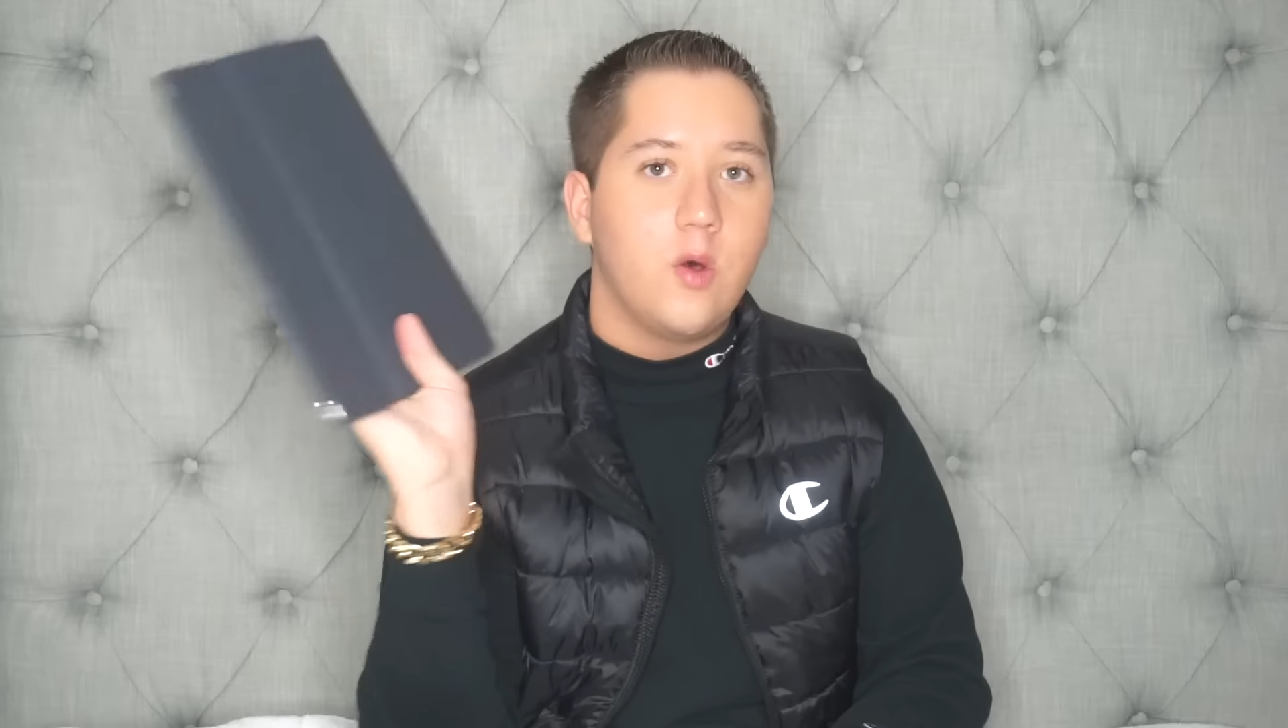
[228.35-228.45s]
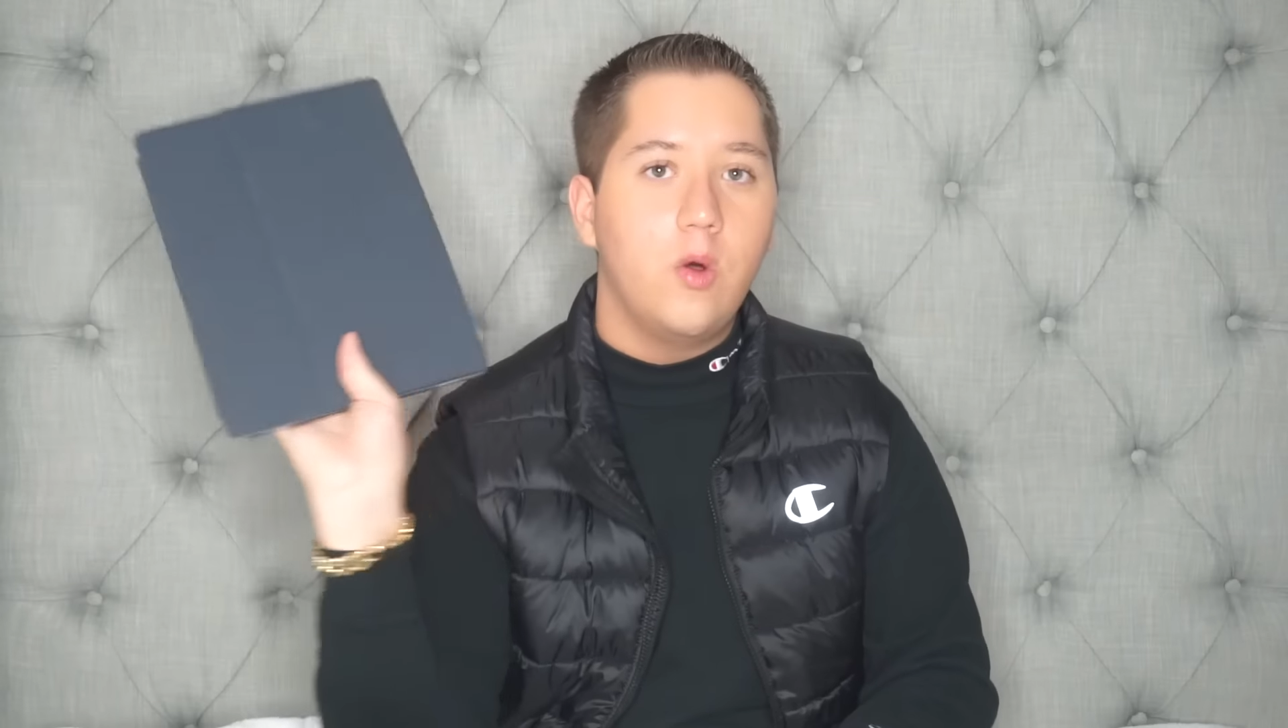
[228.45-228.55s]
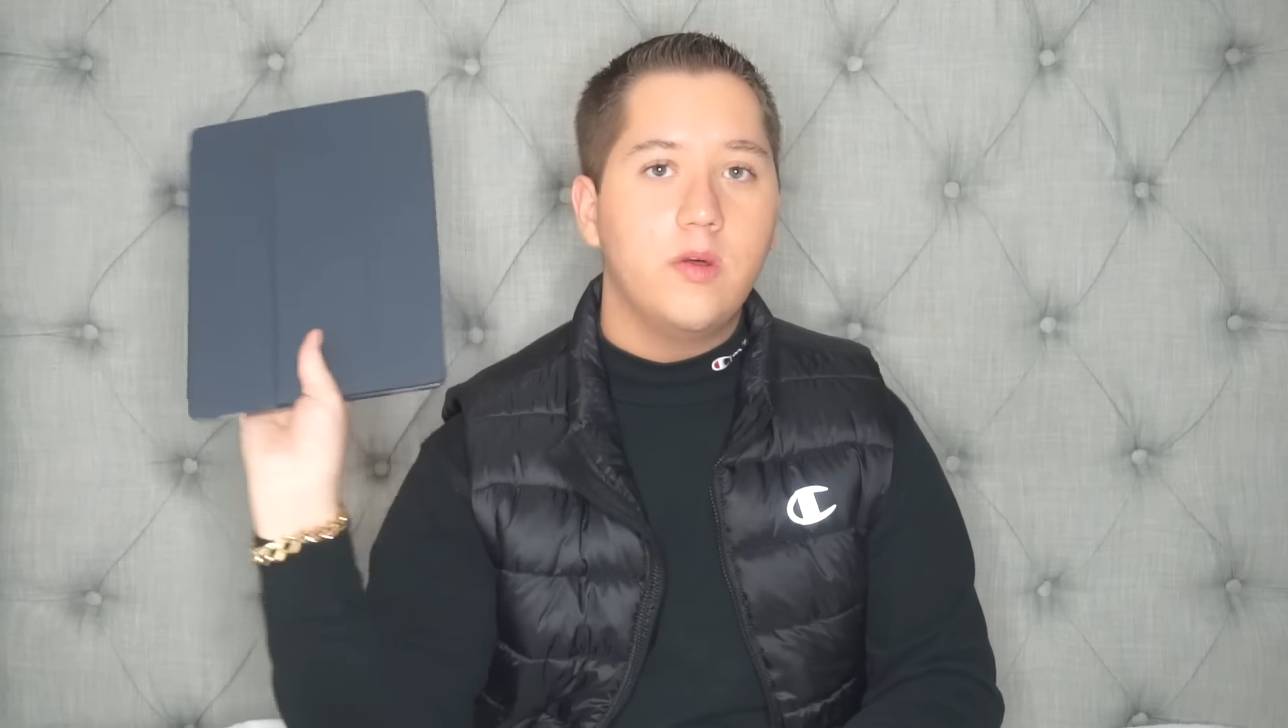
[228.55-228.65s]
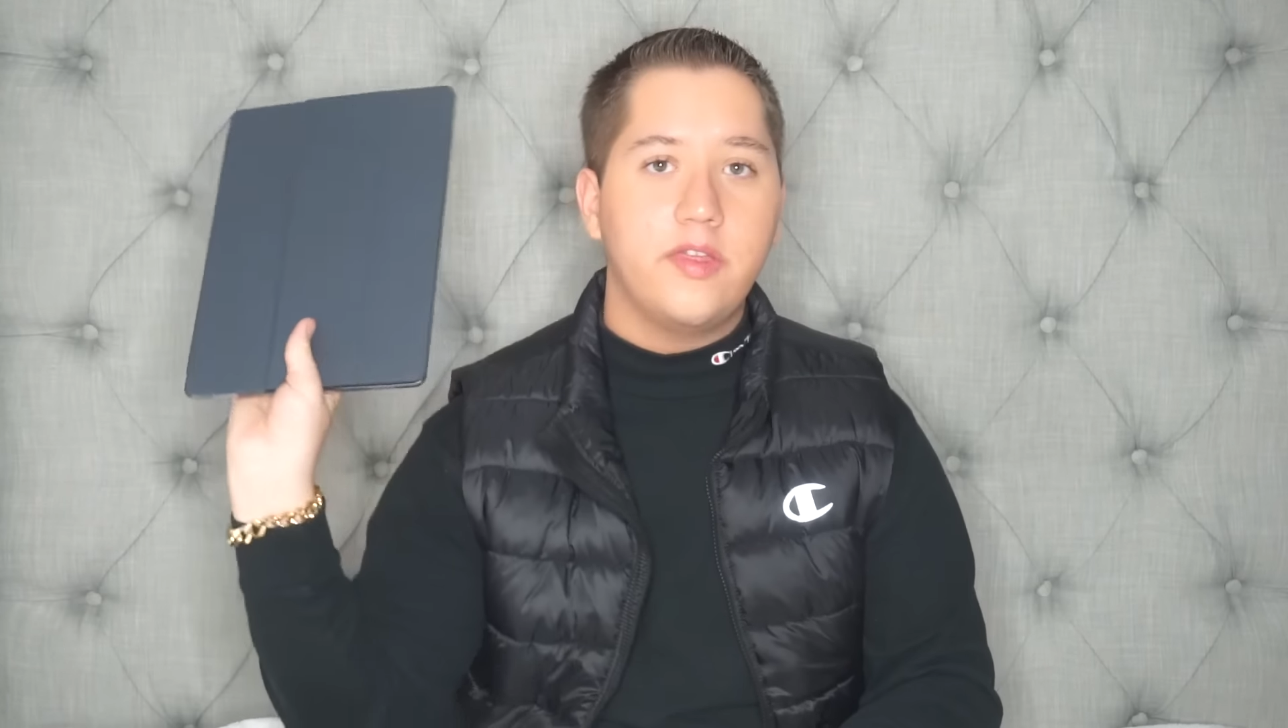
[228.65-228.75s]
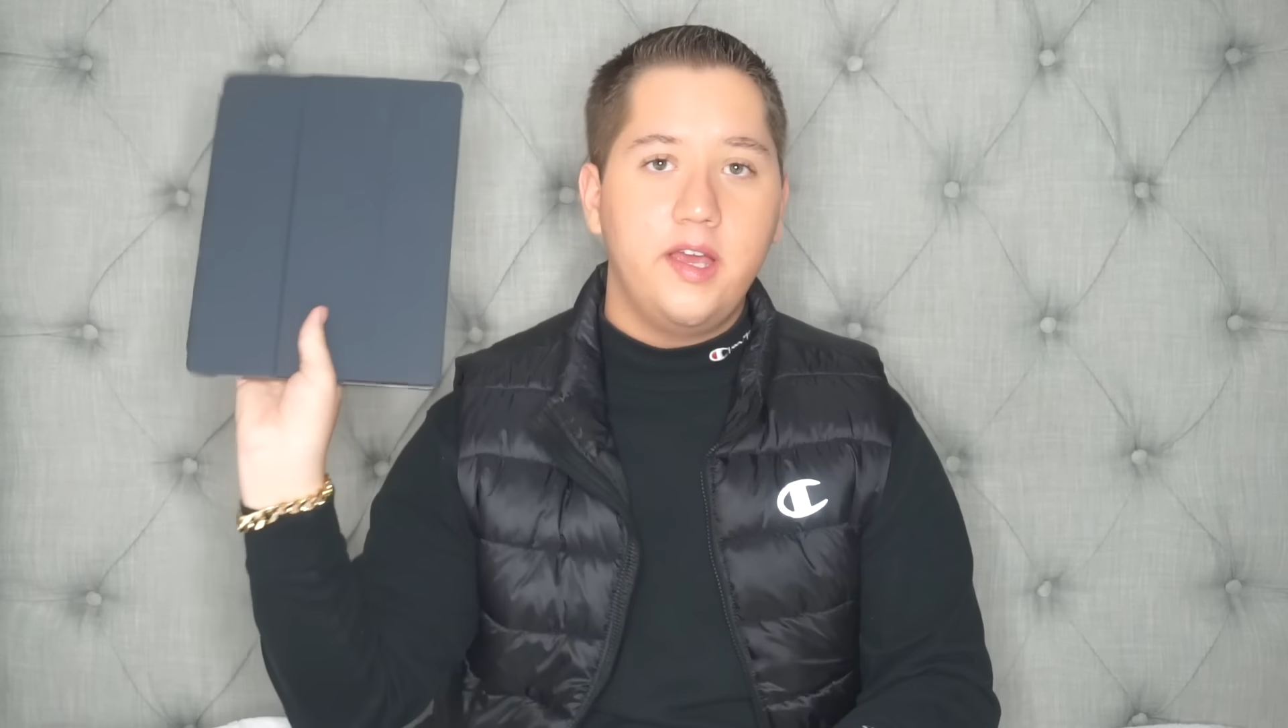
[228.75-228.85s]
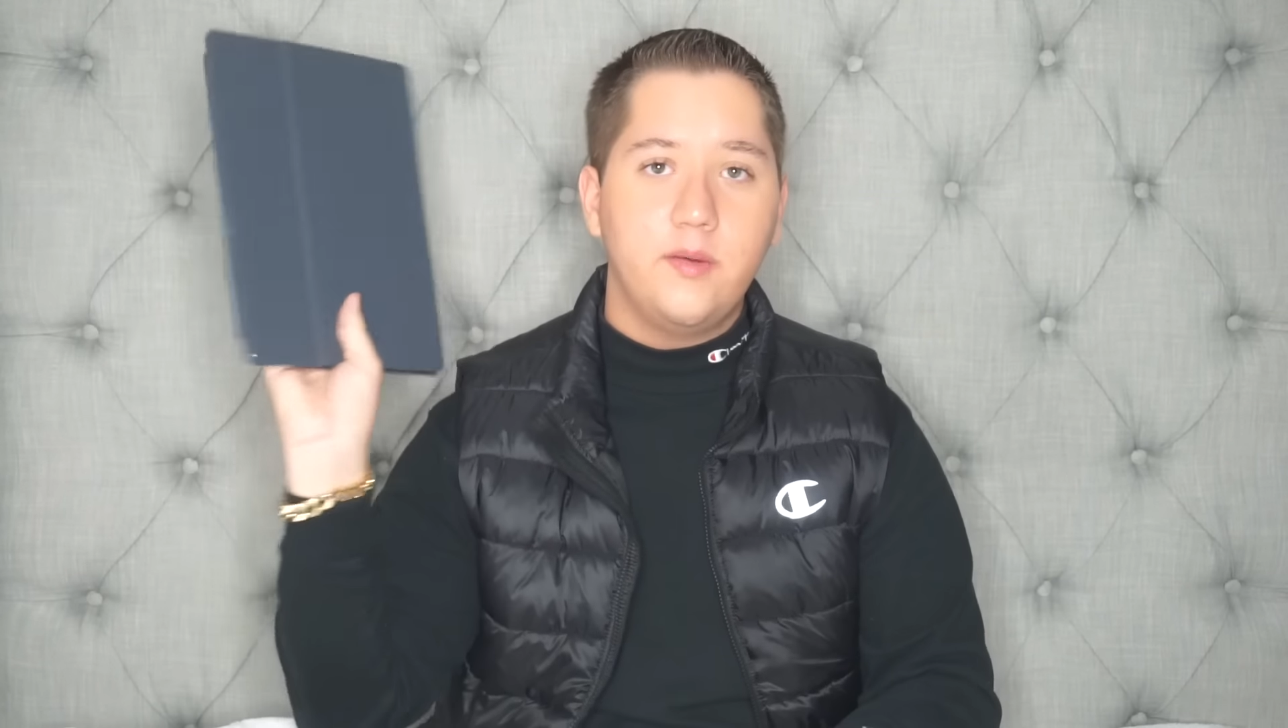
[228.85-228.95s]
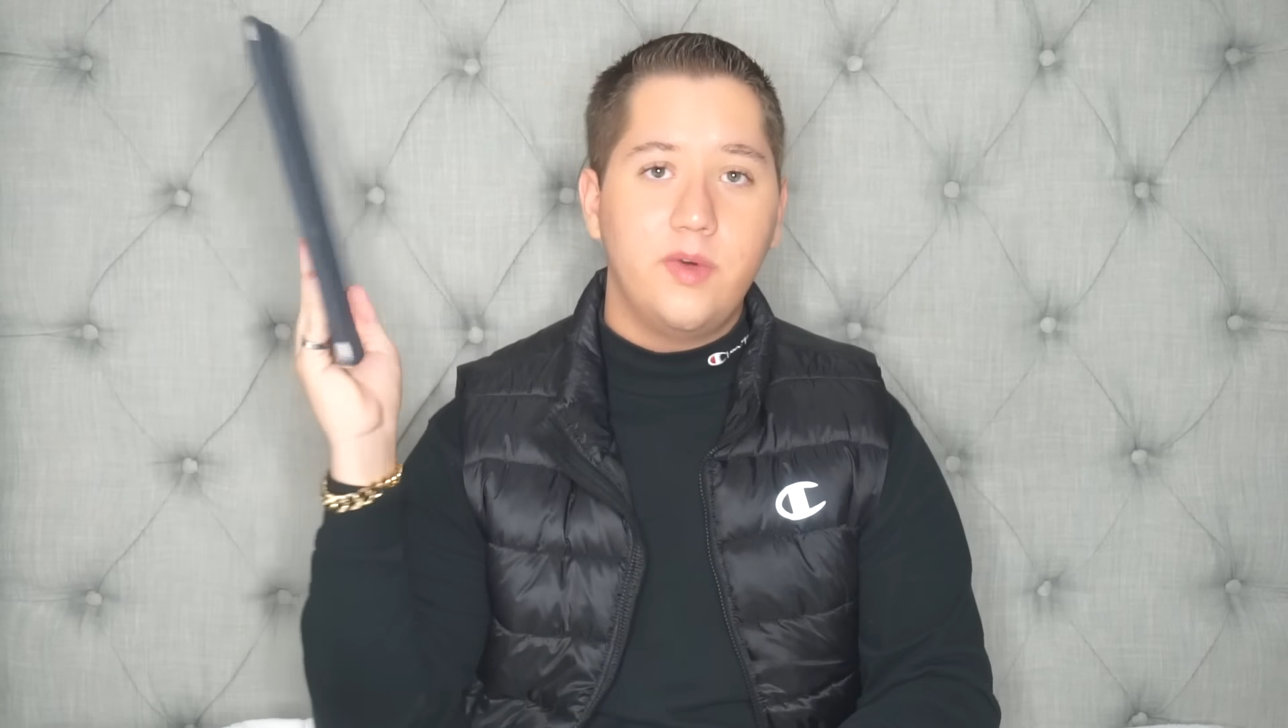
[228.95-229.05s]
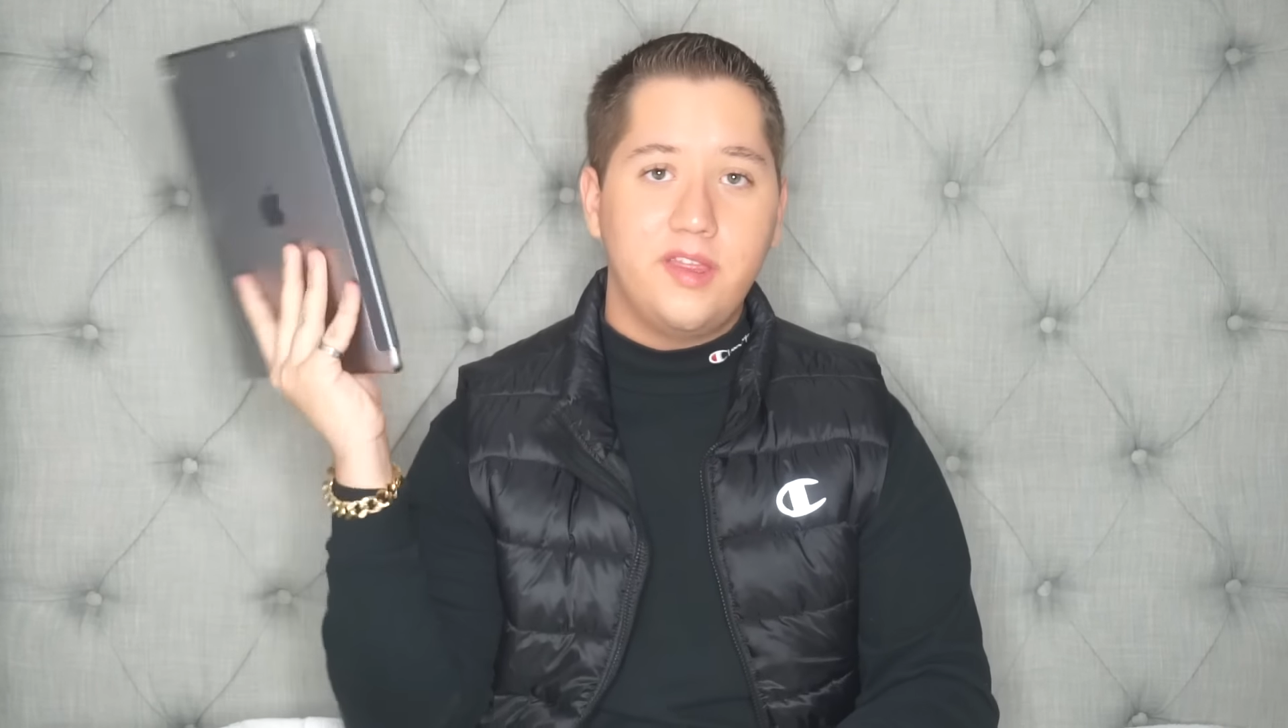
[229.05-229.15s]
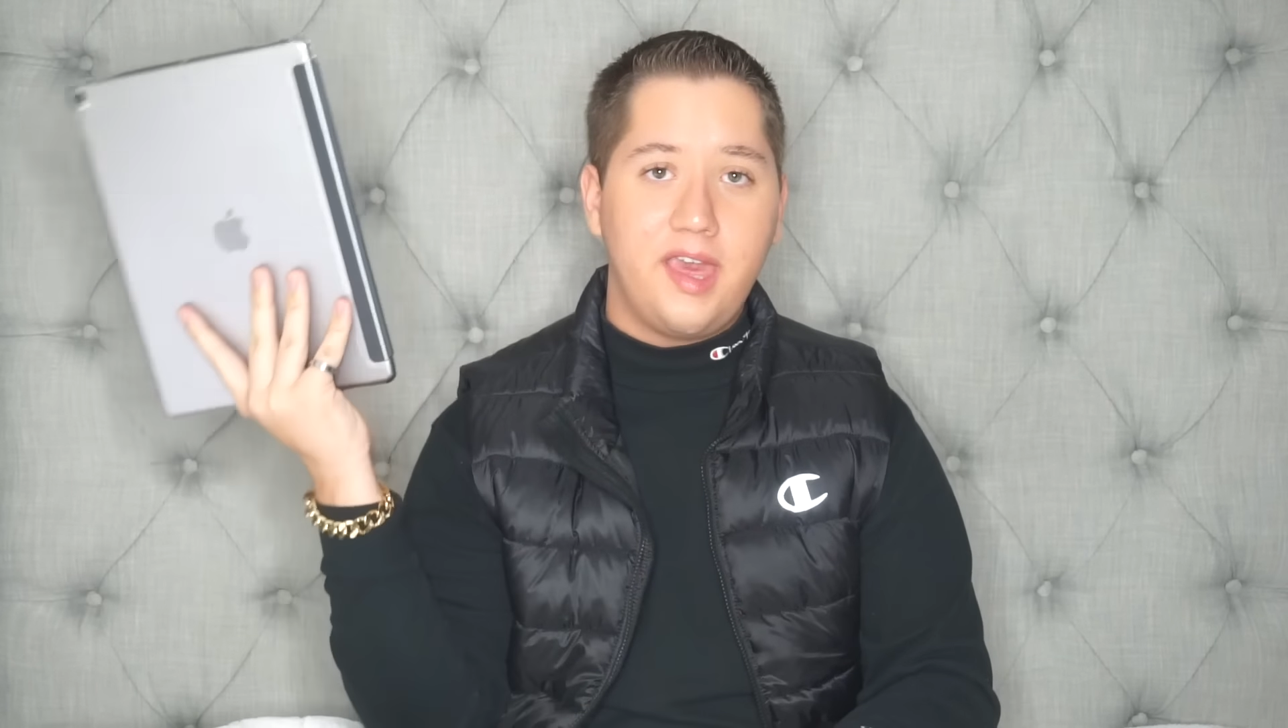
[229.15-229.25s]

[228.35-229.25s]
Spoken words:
whole thing with